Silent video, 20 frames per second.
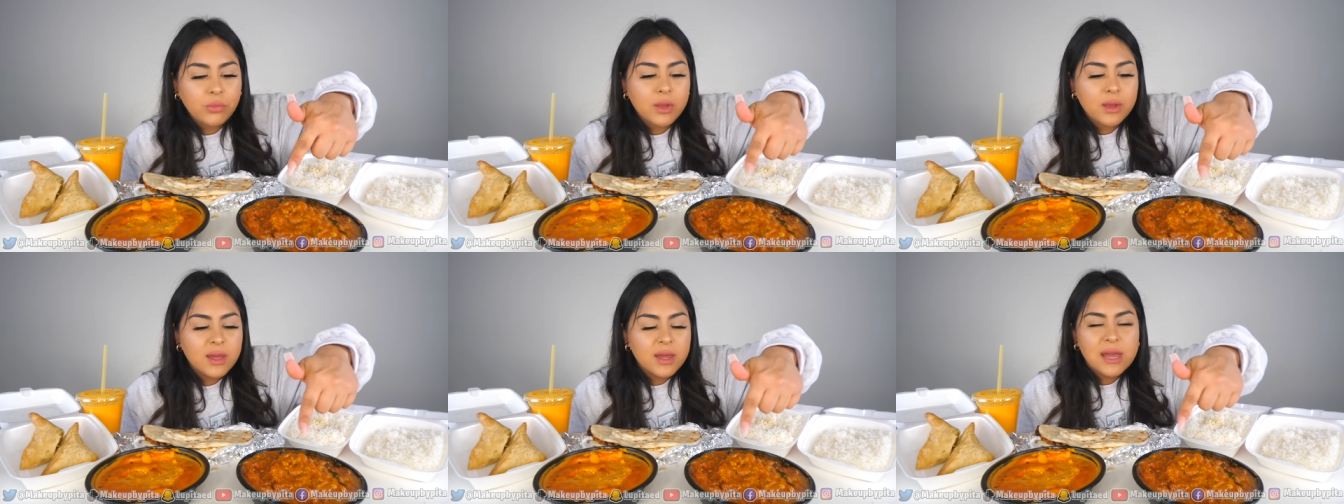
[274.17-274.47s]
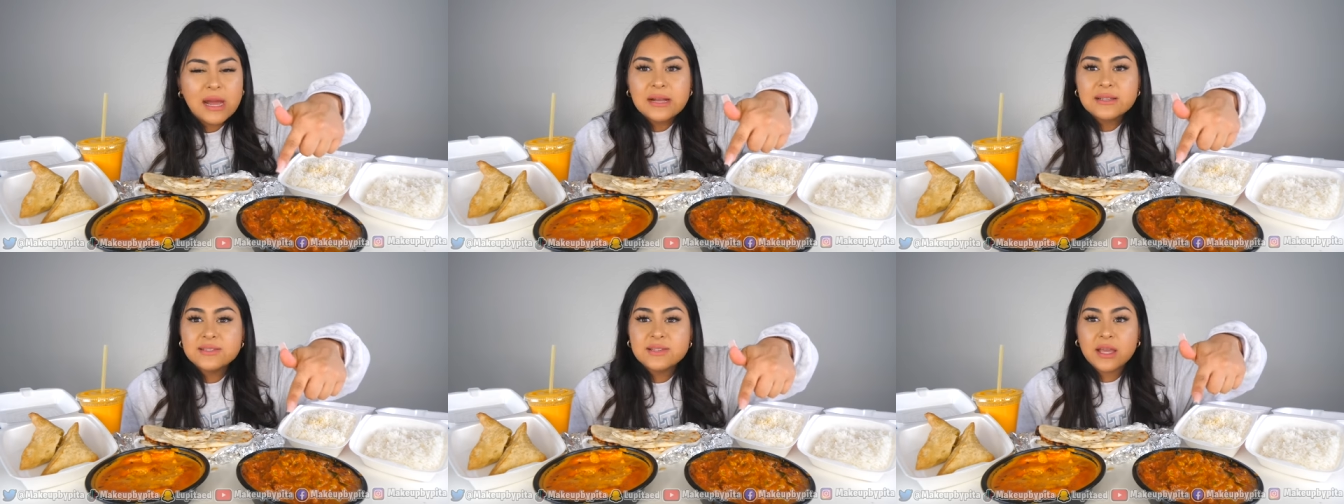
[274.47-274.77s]
It
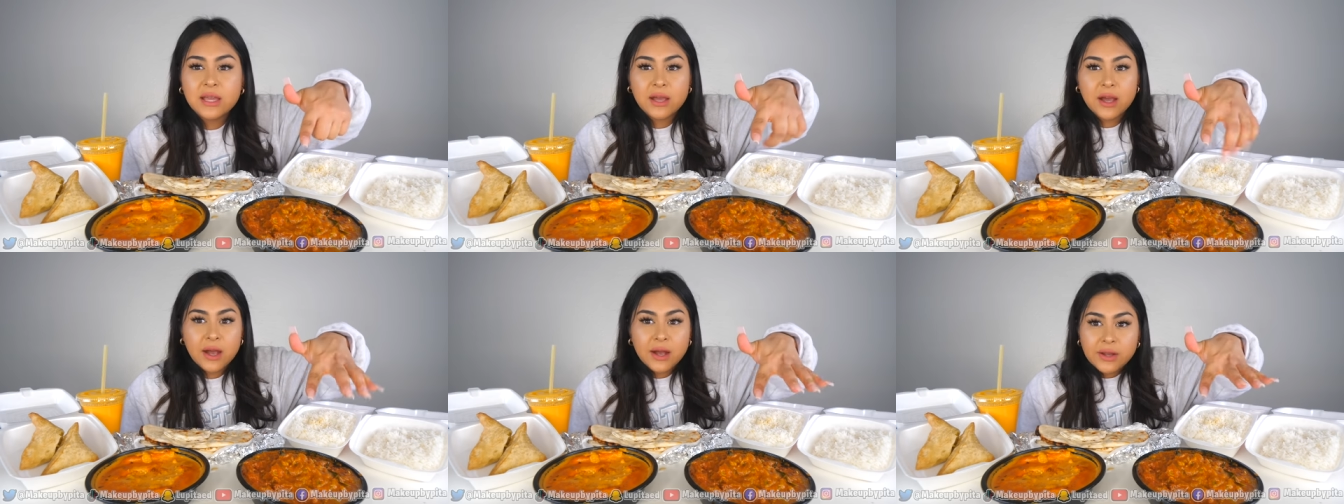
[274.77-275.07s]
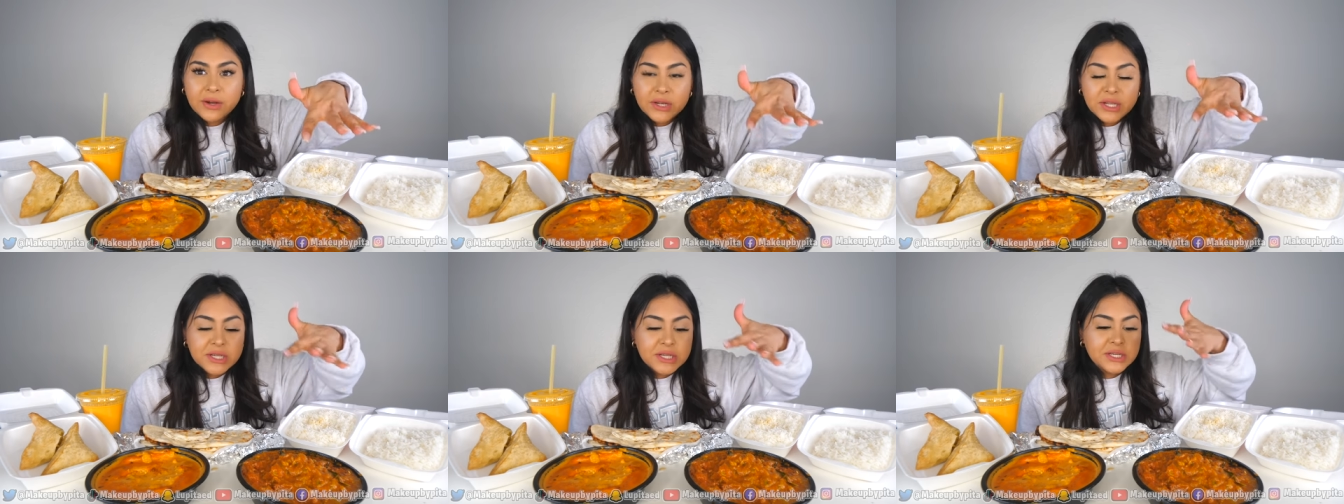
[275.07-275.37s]
has like
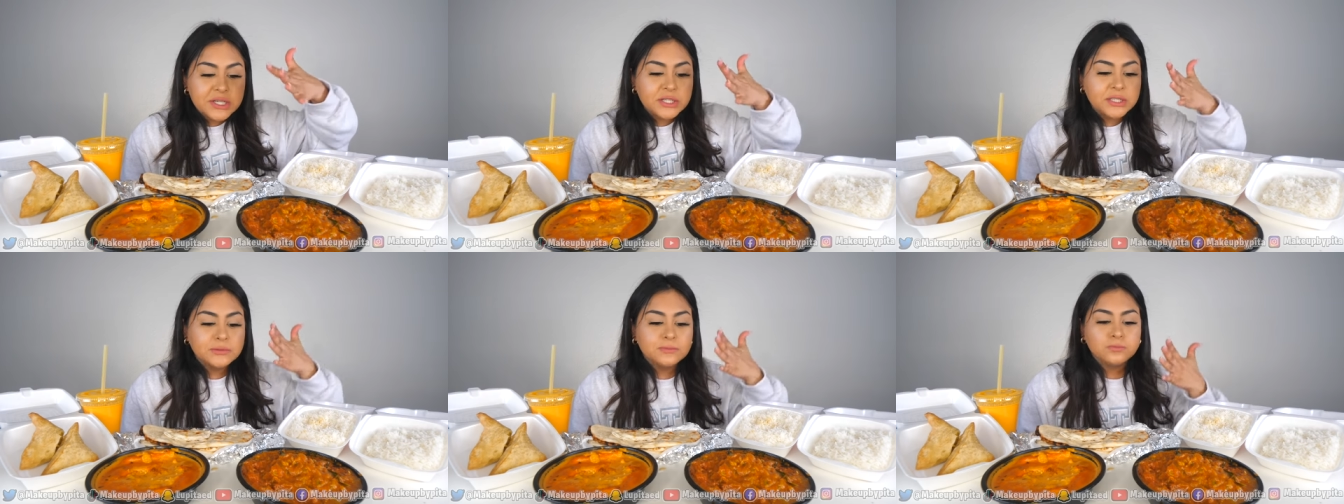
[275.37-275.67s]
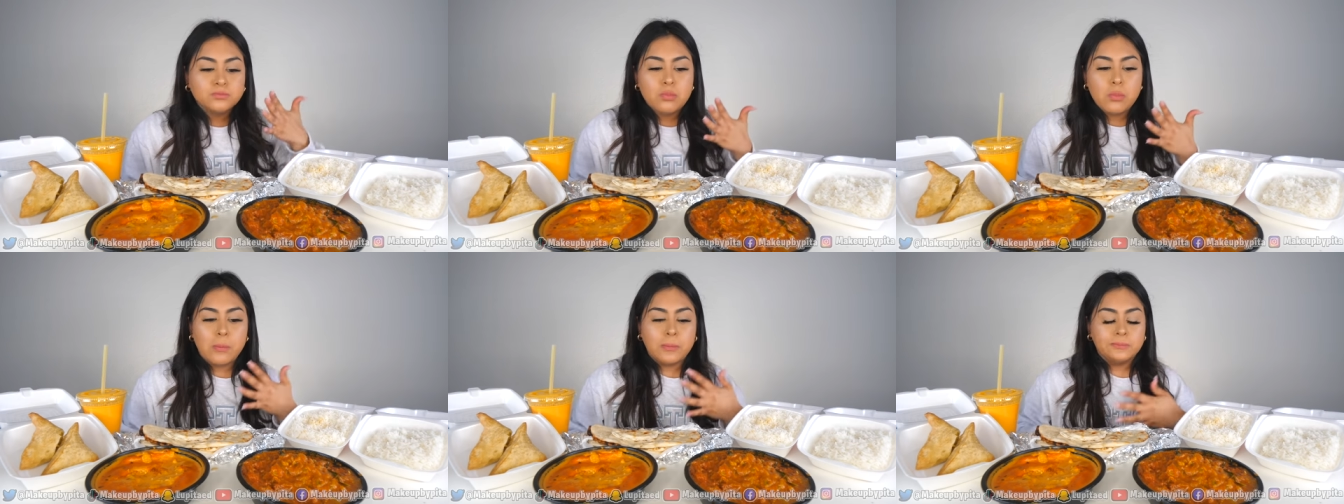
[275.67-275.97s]

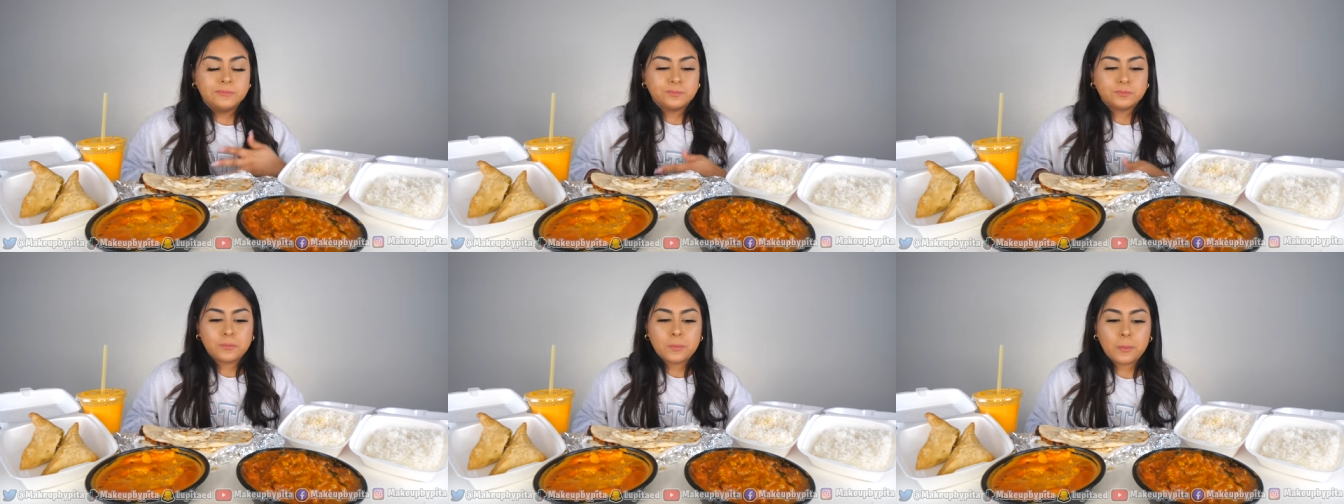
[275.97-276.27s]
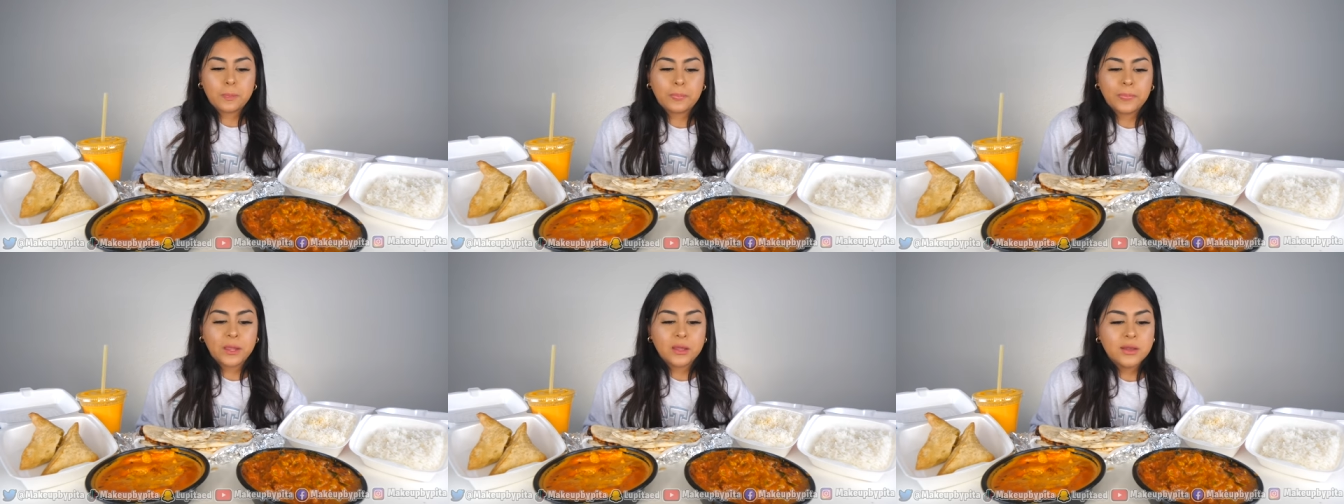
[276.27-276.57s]
onion,
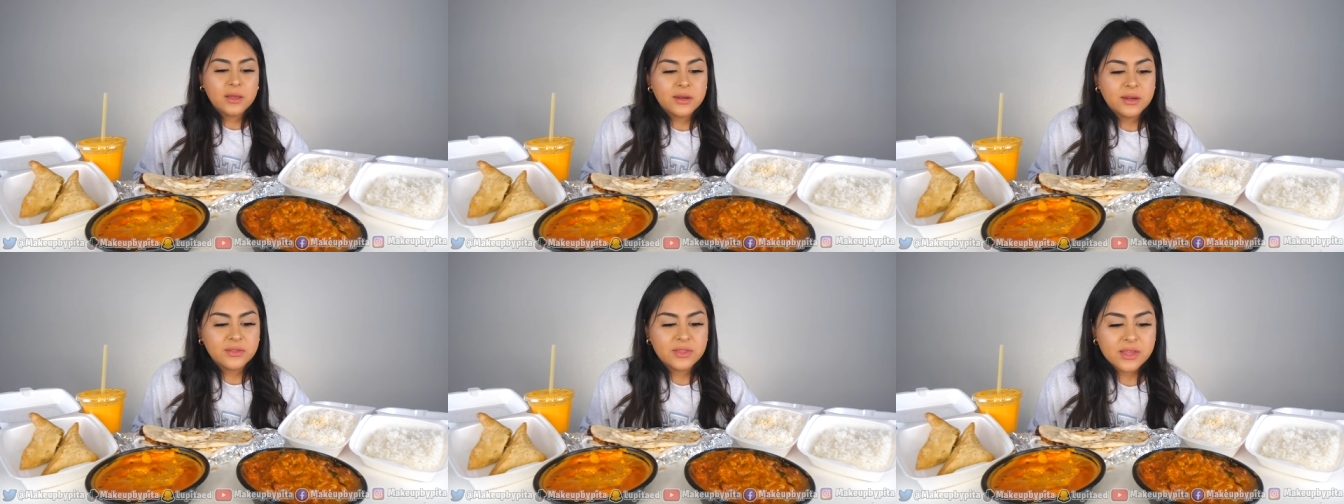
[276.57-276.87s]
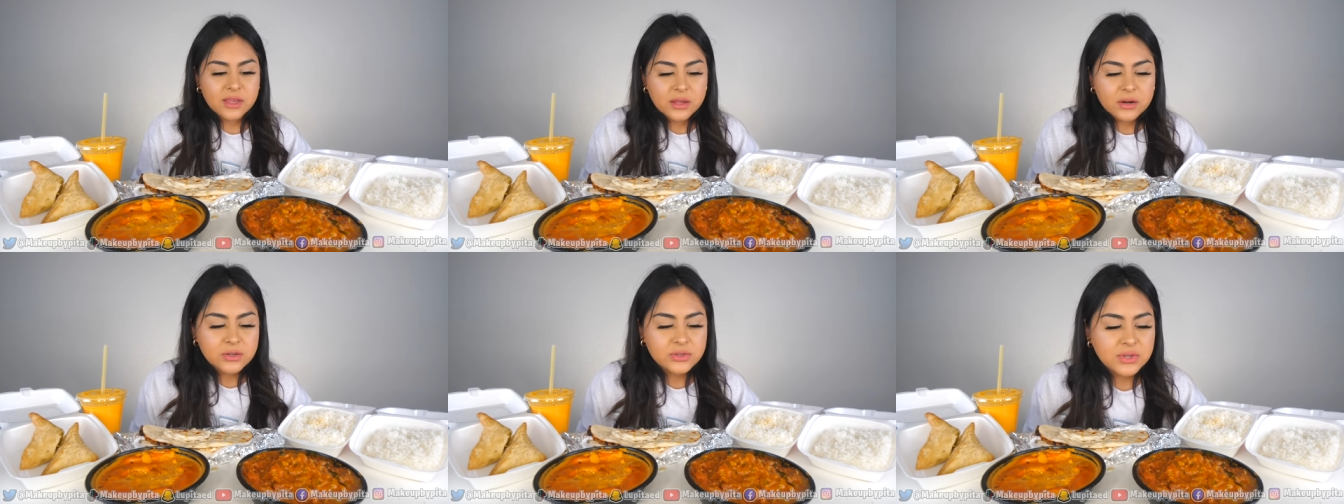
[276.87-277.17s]
and I
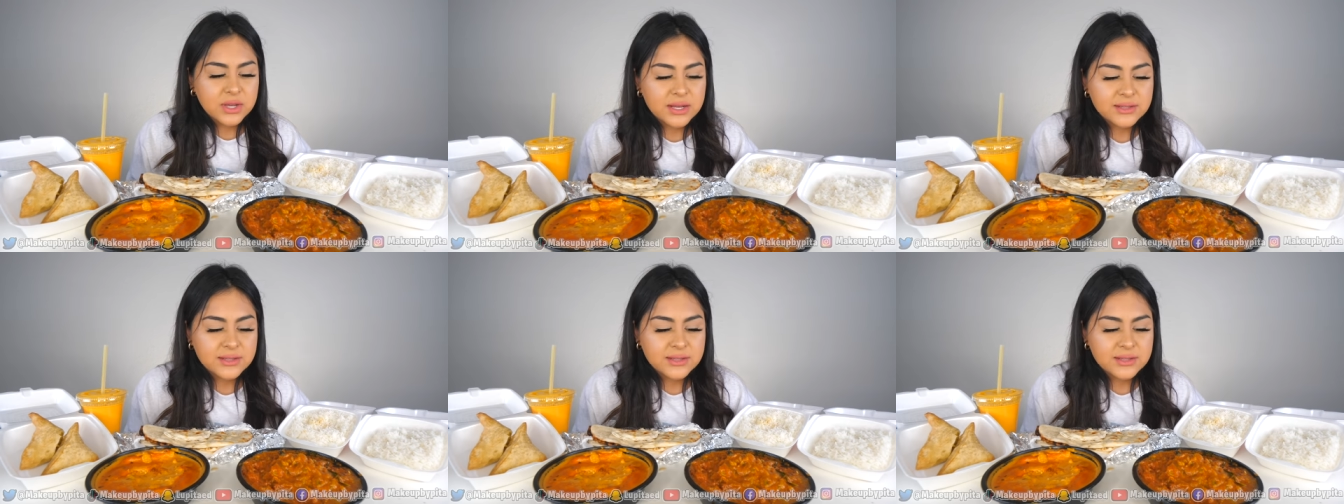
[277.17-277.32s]
think it also